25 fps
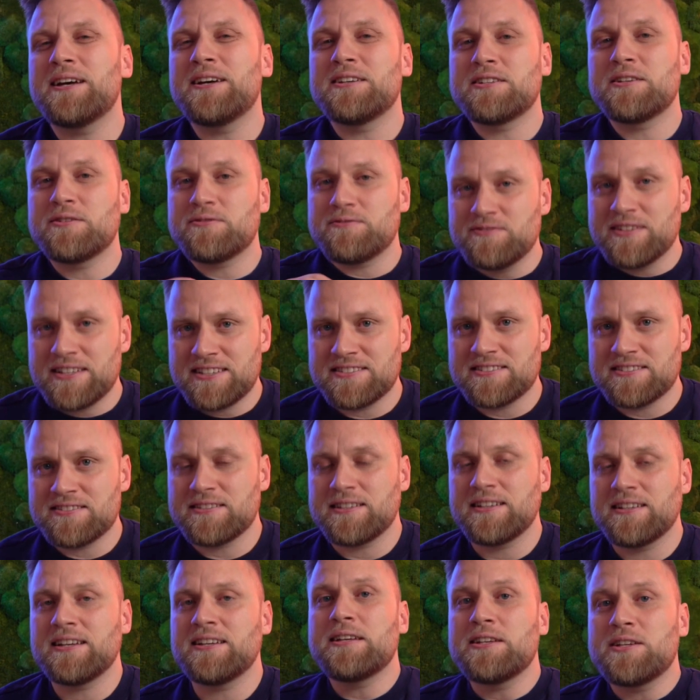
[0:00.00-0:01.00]
interfaces
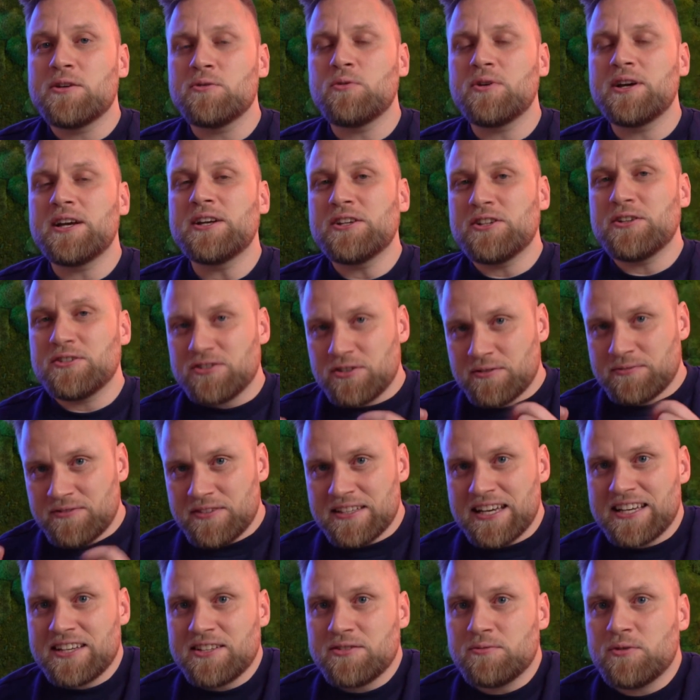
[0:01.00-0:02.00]
and integrations of
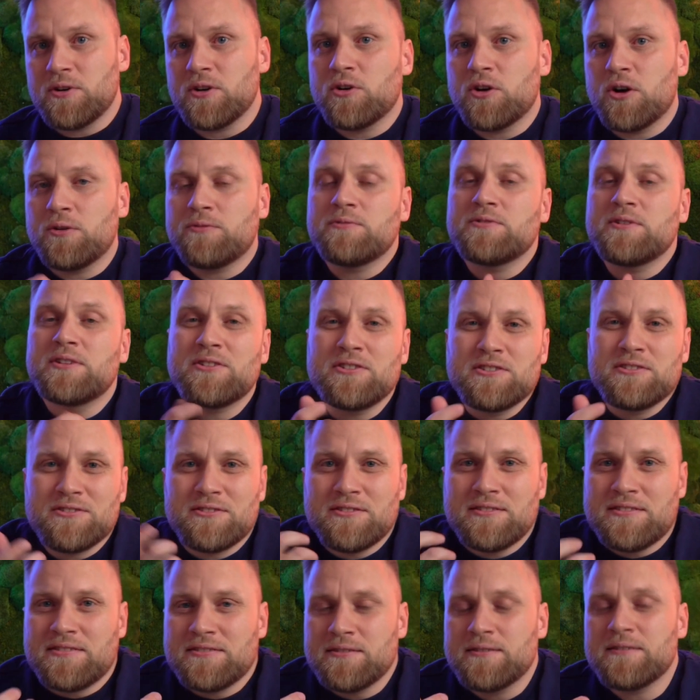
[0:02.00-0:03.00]
Lexware Office.
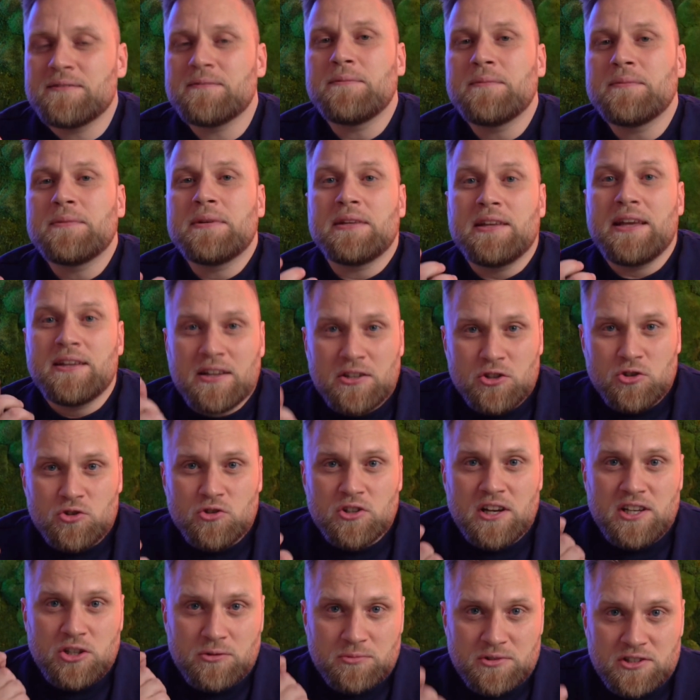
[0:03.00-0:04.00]

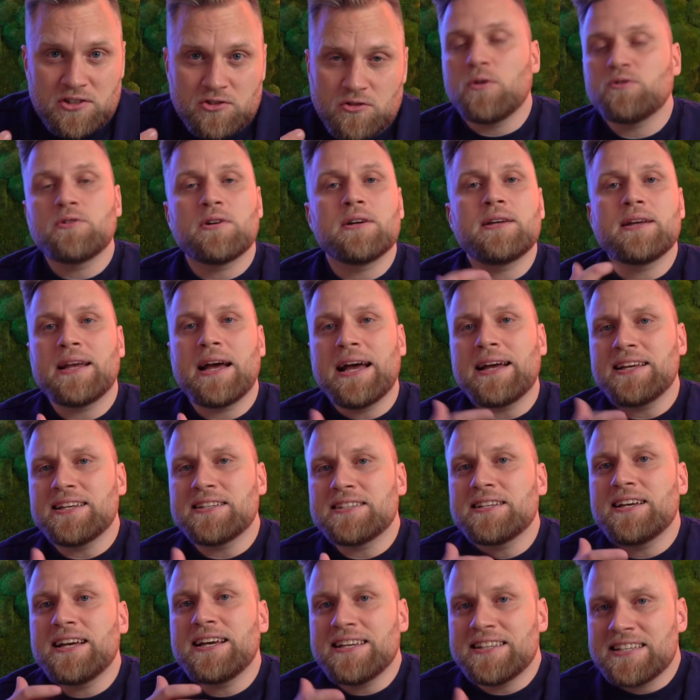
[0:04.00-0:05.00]
Incredibly good. And
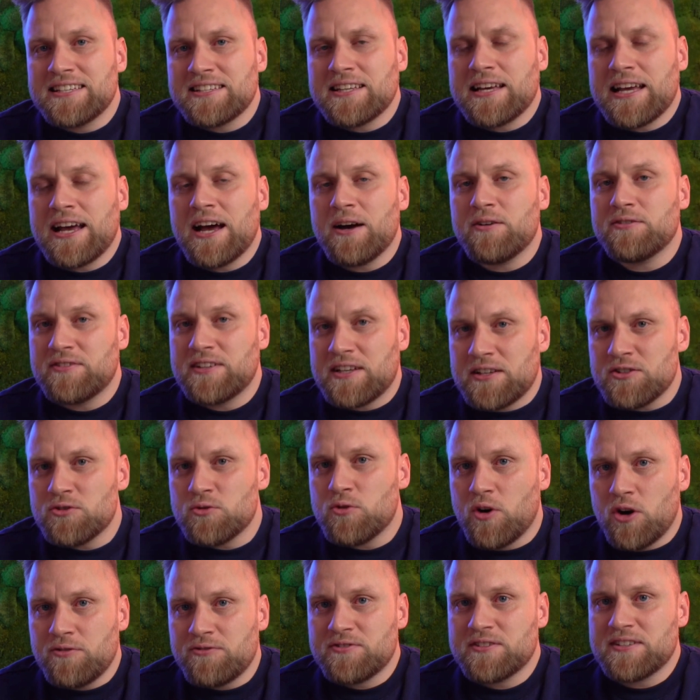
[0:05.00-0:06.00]
indeed, in accounting, you
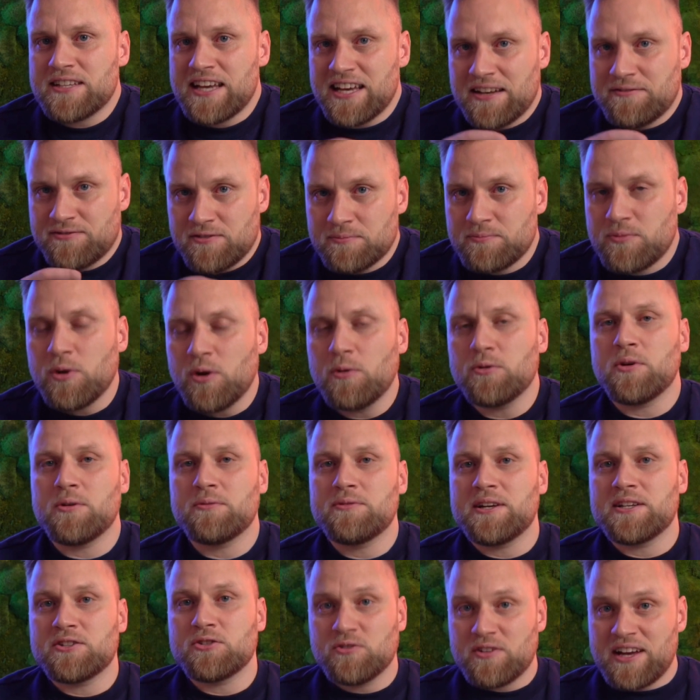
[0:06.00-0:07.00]
often have the problem
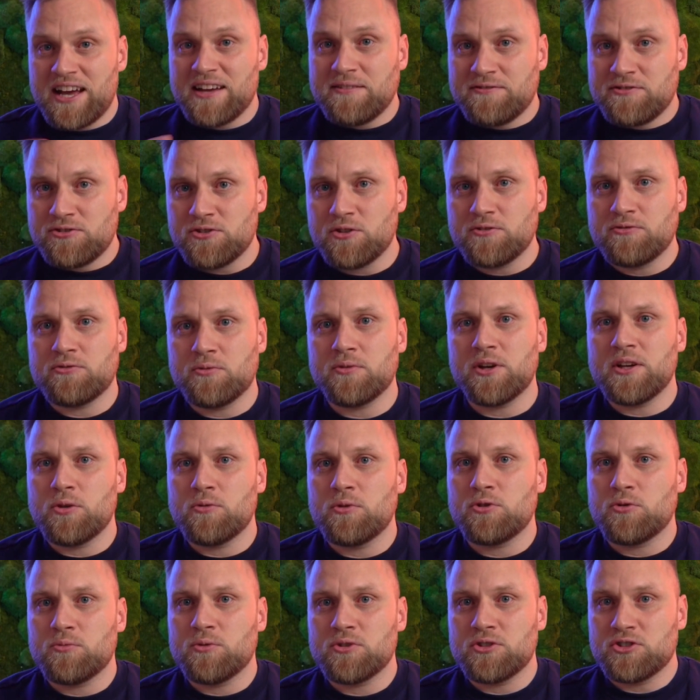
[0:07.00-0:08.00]
that you have software
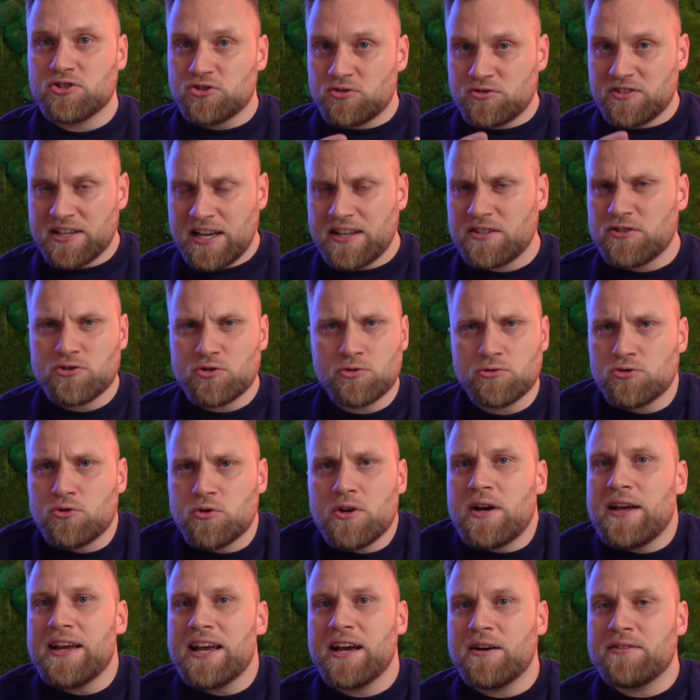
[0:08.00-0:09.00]
with which you can do your
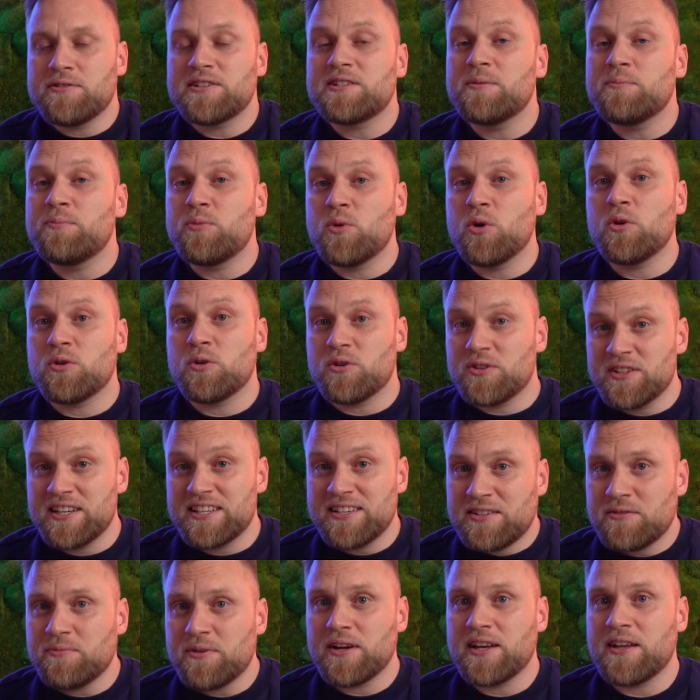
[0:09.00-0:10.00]
accounting more or
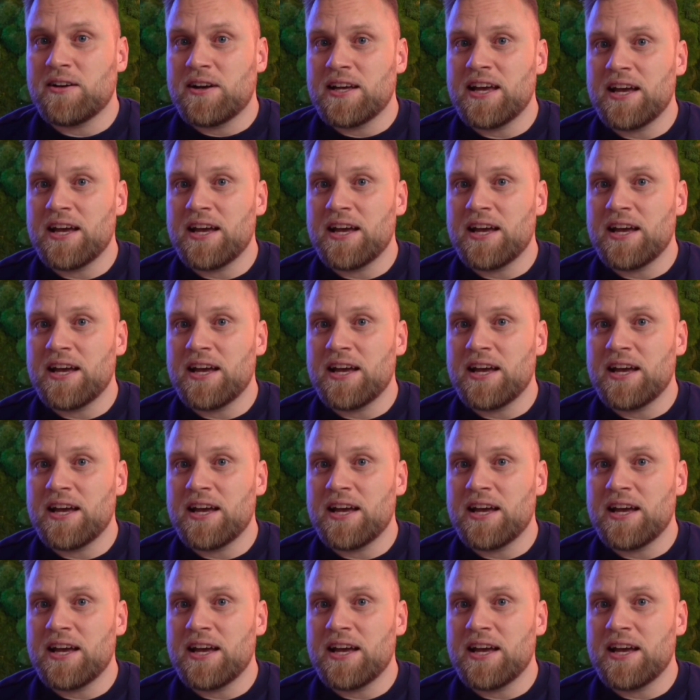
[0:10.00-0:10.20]
less well,